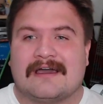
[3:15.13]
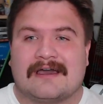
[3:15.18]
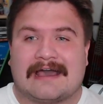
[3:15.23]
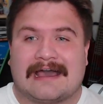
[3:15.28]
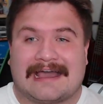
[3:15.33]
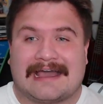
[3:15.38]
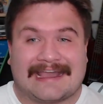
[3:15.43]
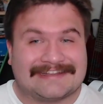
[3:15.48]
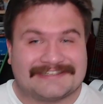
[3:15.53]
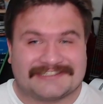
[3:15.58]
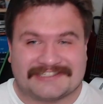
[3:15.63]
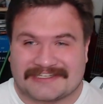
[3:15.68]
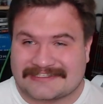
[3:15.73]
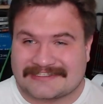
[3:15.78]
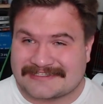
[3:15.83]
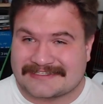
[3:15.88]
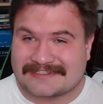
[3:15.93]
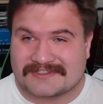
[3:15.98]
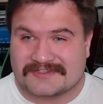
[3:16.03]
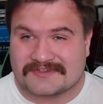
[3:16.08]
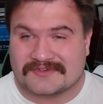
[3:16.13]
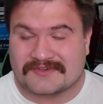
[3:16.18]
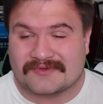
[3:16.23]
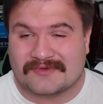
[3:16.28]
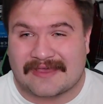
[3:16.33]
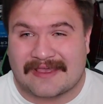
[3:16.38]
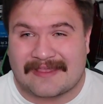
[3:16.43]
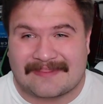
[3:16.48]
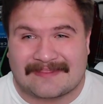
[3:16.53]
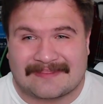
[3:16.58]
hijinks
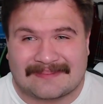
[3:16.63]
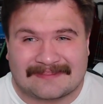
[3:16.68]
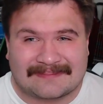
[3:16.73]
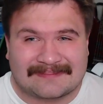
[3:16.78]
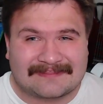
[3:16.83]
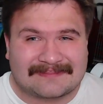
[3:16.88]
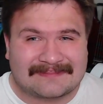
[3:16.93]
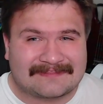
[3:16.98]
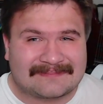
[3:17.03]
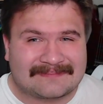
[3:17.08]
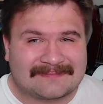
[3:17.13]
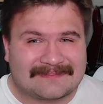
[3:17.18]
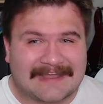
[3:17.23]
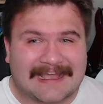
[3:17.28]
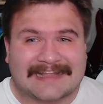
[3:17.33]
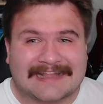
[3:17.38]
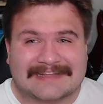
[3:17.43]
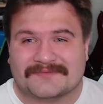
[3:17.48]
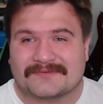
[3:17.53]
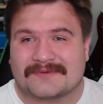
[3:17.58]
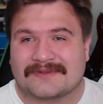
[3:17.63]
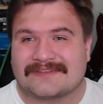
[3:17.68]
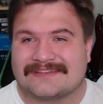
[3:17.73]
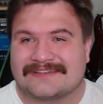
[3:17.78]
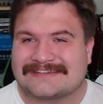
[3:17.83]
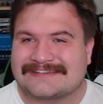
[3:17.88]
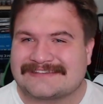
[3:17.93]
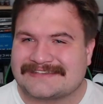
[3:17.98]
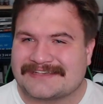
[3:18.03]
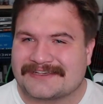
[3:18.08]
ensue, and that's where
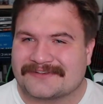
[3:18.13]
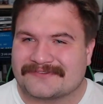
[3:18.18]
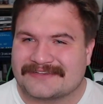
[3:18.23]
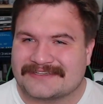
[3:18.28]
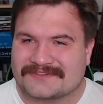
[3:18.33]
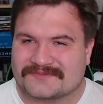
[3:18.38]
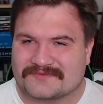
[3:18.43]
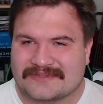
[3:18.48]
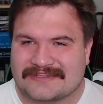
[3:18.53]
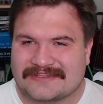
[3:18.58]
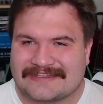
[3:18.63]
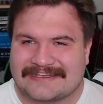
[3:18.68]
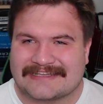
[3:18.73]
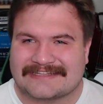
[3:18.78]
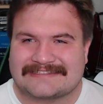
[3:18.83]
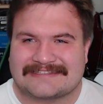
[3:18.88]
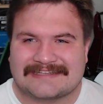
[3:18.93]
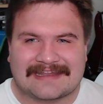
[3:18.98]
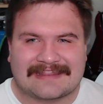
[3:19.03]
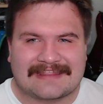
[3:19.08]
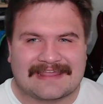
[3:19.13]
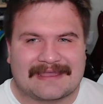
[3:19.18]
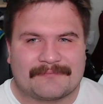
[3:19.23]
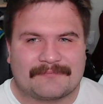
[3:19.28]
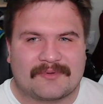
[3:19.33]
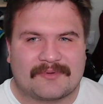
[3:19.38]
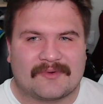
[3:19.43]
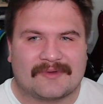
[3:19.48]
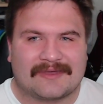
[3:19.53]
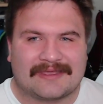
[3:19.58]
this series really gets into
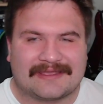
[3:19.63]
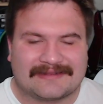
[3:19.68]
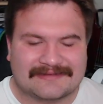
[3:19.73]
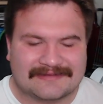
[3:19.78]
that point